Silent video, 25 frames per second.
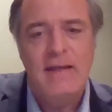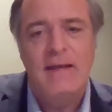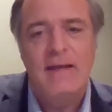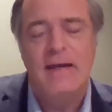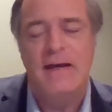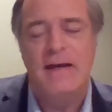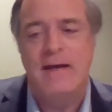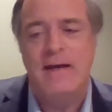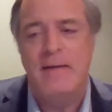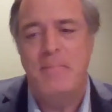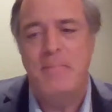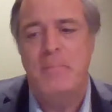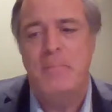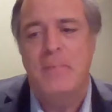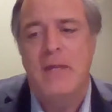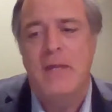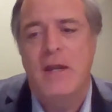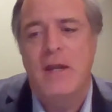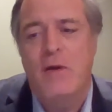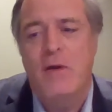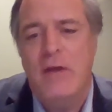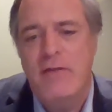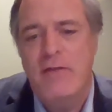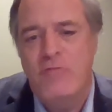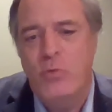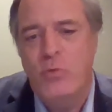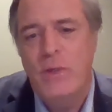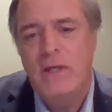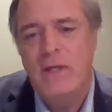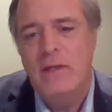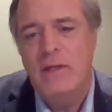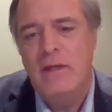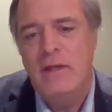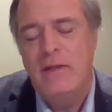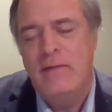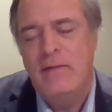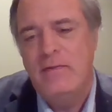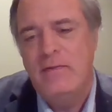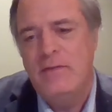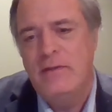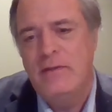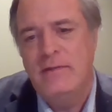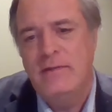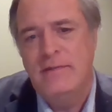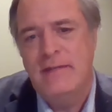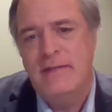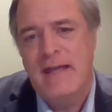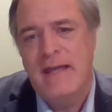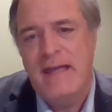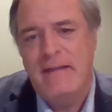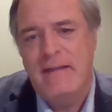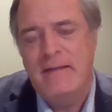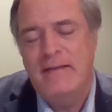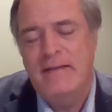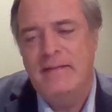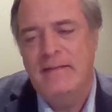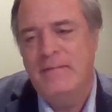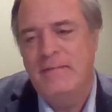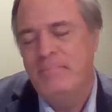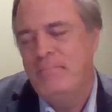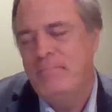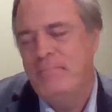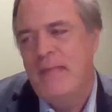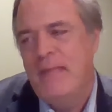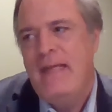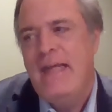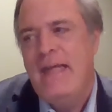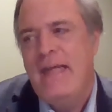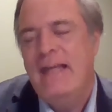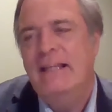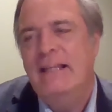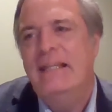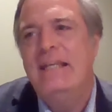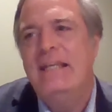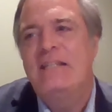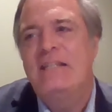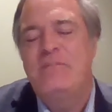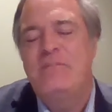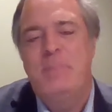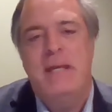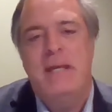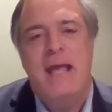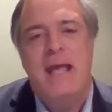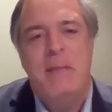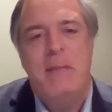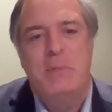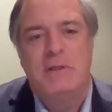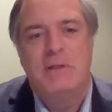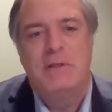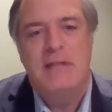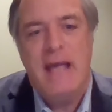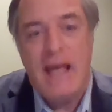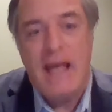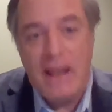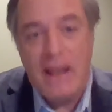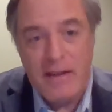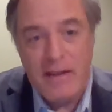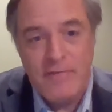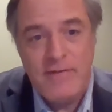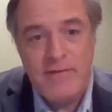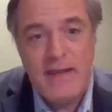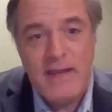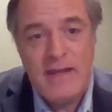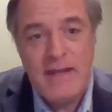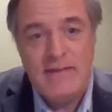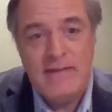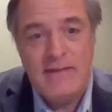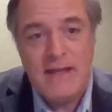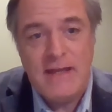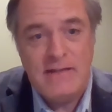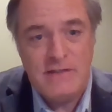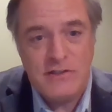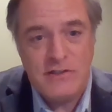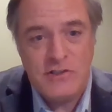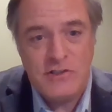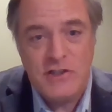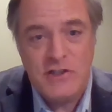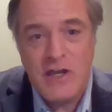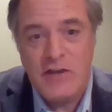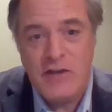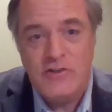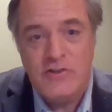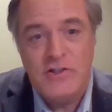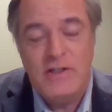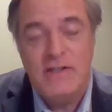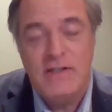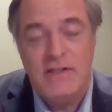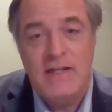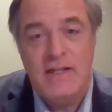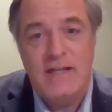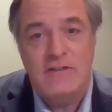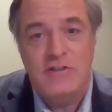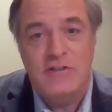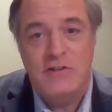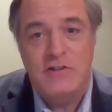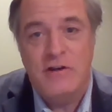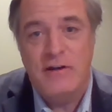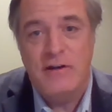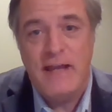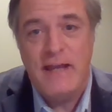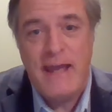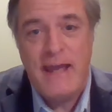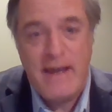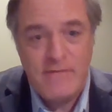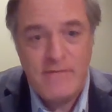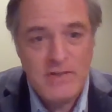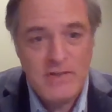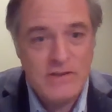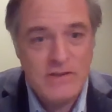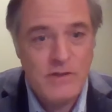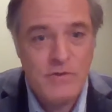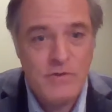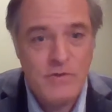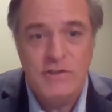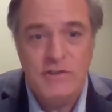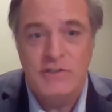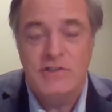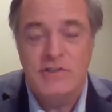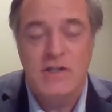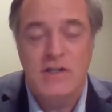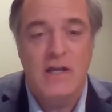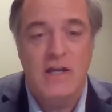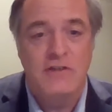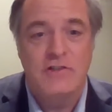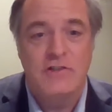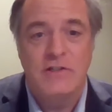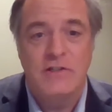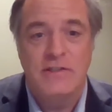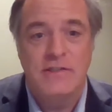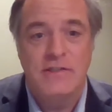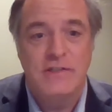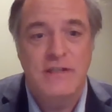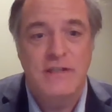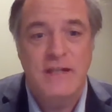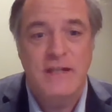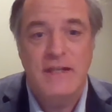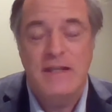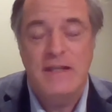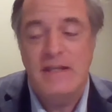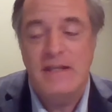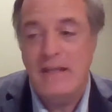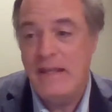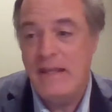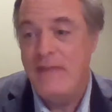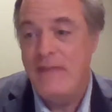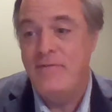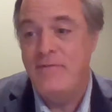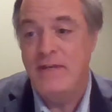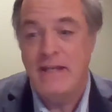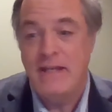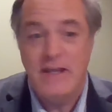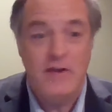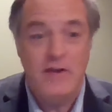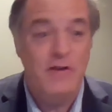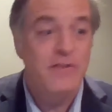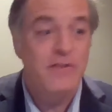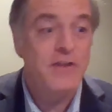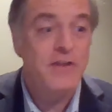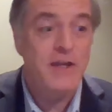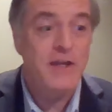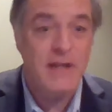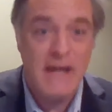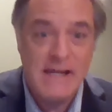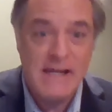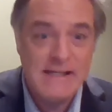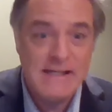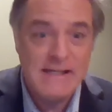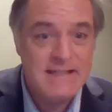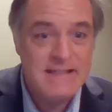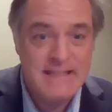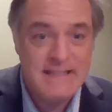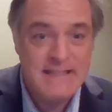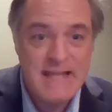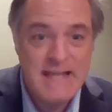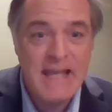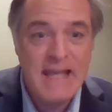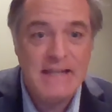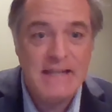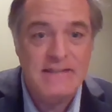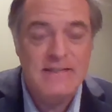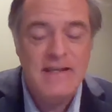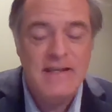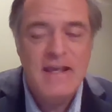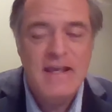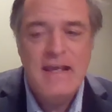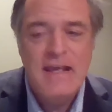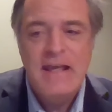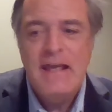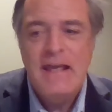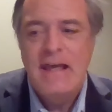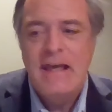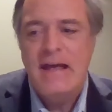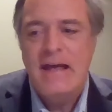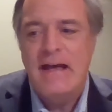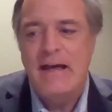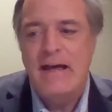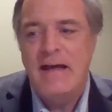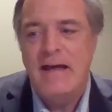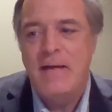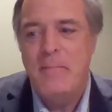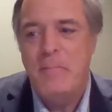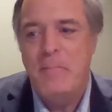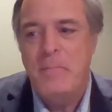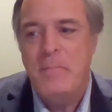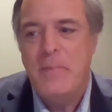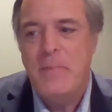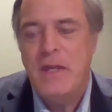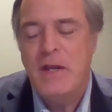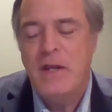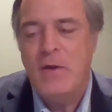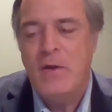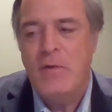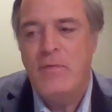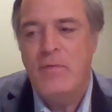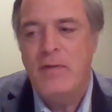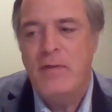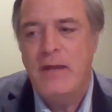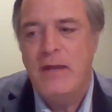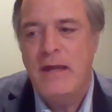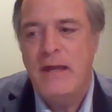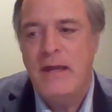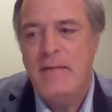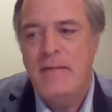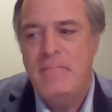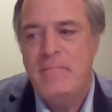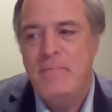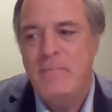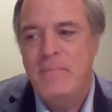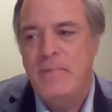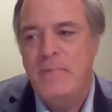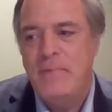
um, you know, if we uh, at least be able to elevate that discussion and start having those discussions, even here in the United States, um, you know, and